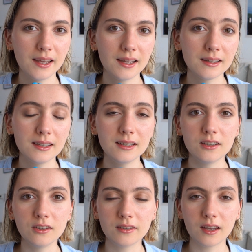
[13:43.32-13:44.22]
and
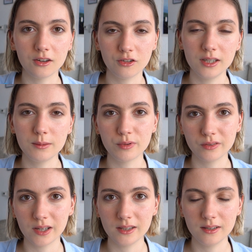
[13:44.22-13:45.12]
it is actually
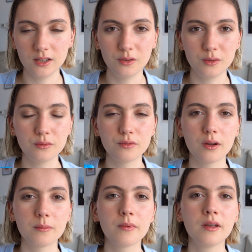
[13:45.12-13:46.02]
preventing you
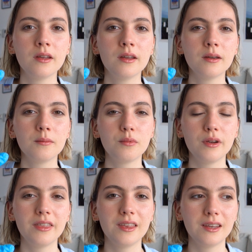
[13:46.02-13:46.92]
from
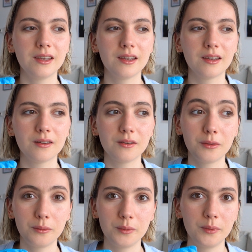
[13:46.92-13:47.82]
breathing
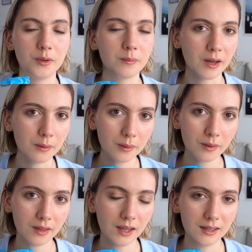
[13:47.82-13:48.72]
through your mouth,
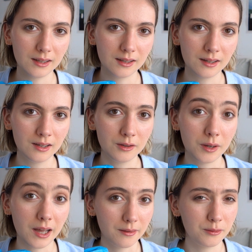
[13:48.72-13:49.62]
and
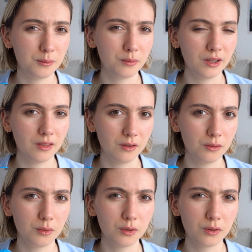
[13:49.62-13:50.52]
you have to breathe
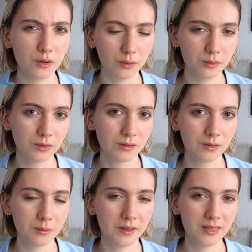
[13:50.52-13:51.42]
through your nose
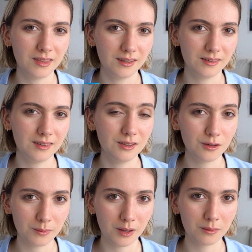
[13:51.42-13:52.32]
with this in
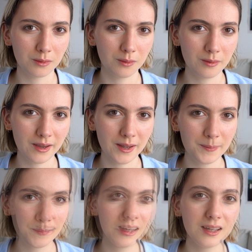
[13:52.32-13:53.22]
your mouth,
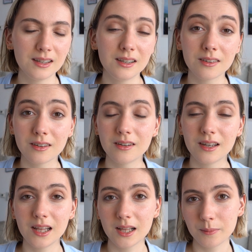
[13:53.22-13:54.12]
okay? And it's
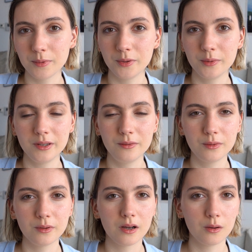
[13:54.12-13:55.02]
gonna help you
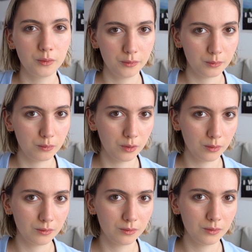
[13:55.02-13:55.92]
if you are also
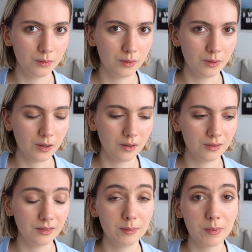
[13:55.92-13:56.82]
prone to
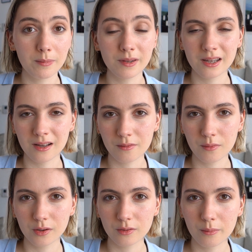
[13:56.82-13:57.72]
sleep apnea,
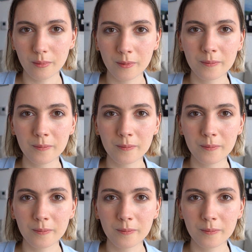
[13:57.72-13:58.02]
for example.